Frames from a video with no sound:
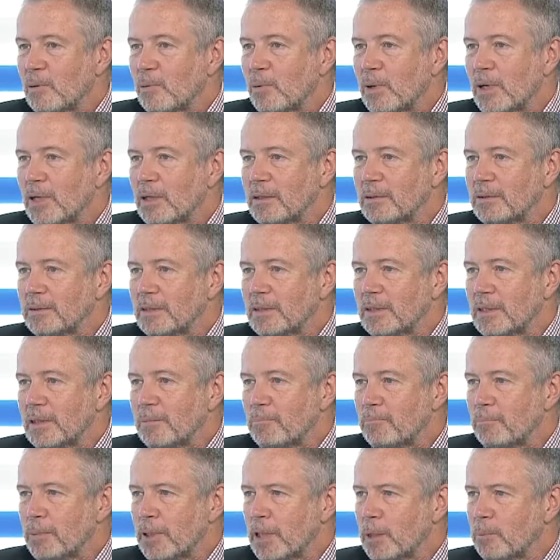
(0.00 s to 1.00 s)
Well, the
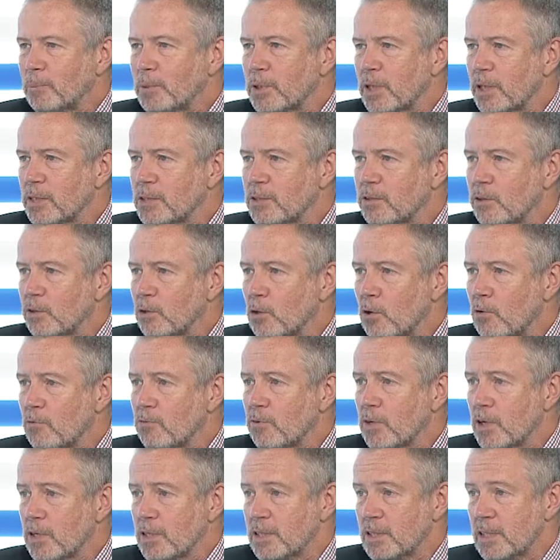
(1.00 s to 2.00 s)
Plenipotentiary
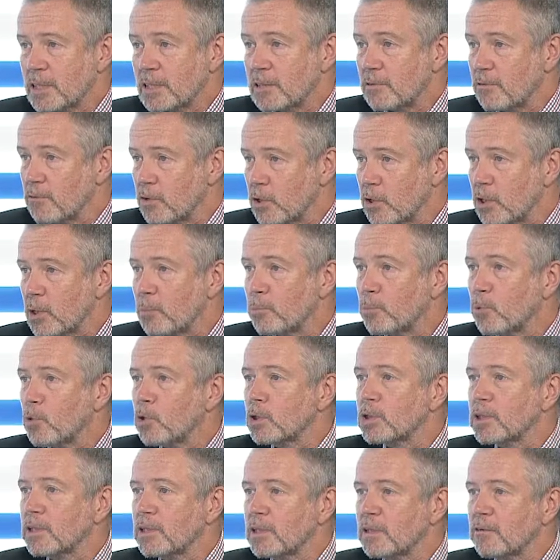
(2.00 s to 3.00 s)
Conference is a very
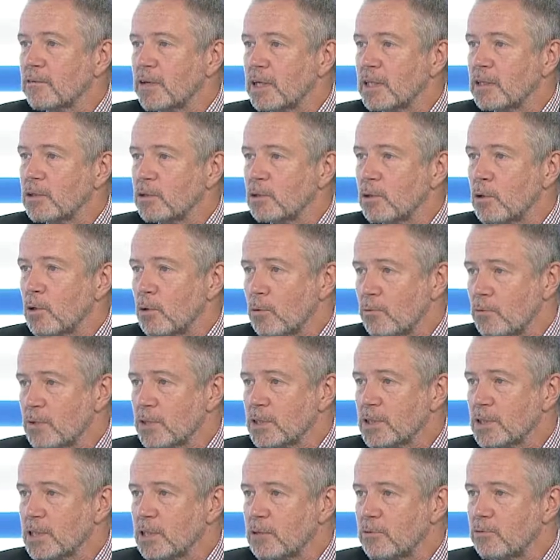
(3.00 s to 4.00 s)
important event,
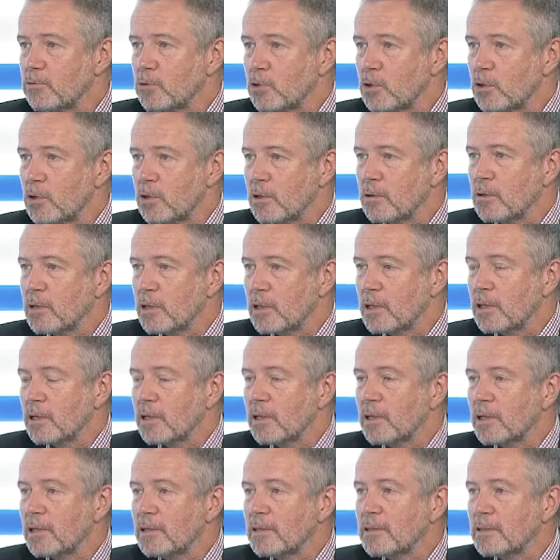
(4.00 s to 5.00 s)
obviously, for
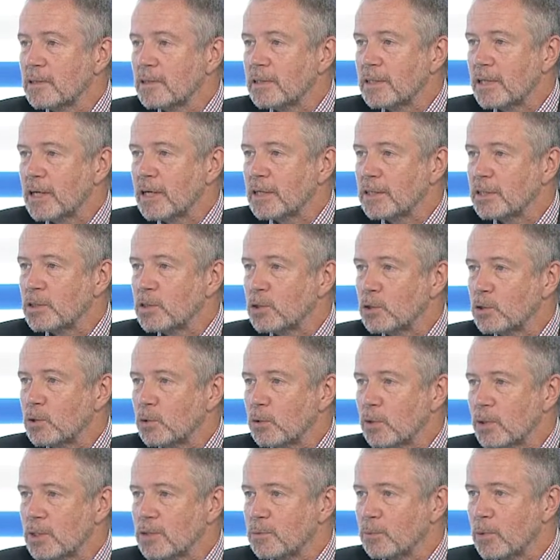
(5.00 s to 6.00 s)
the
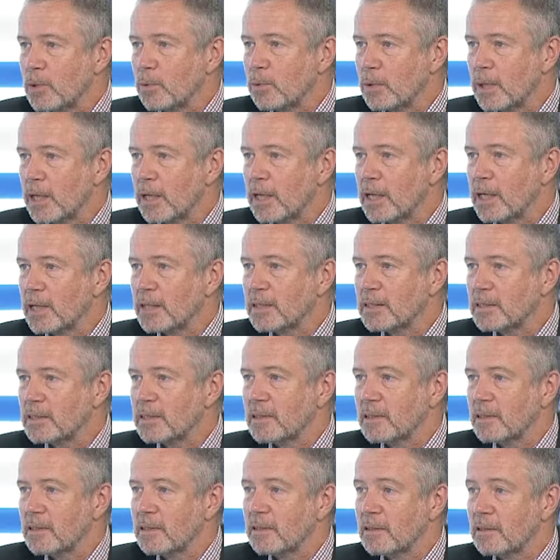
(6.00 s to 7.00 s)
ITU. It's where we
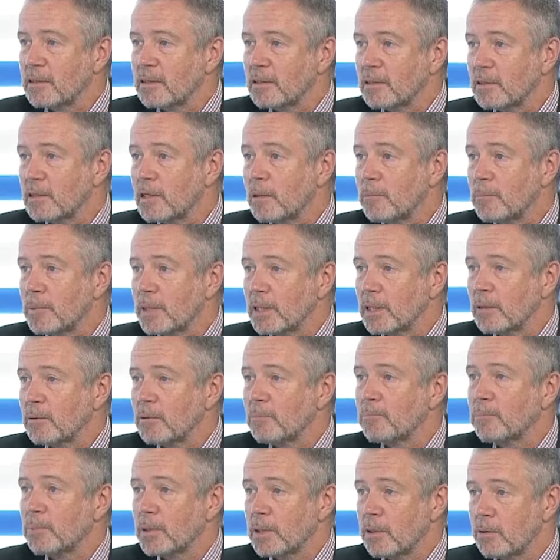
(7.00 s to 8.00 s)
elect the
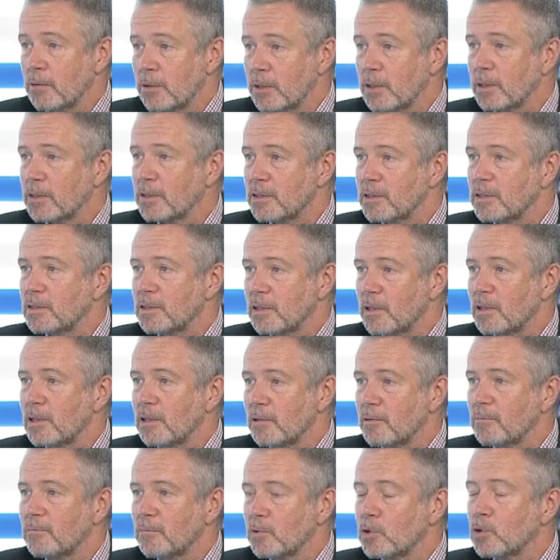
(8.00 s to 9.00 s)
coming period's
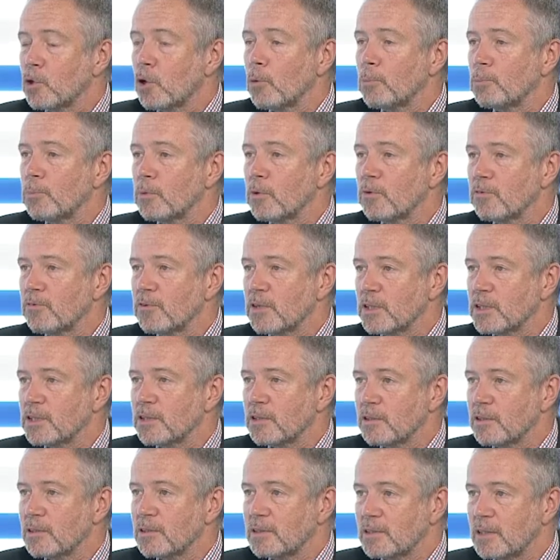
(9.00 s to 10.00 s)
top
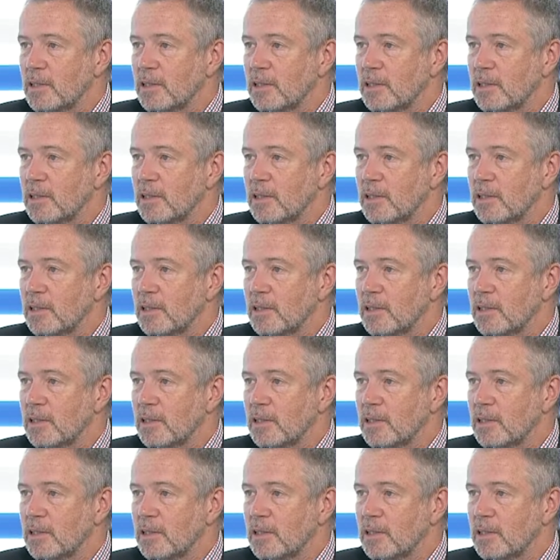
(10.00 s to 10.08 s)
officials.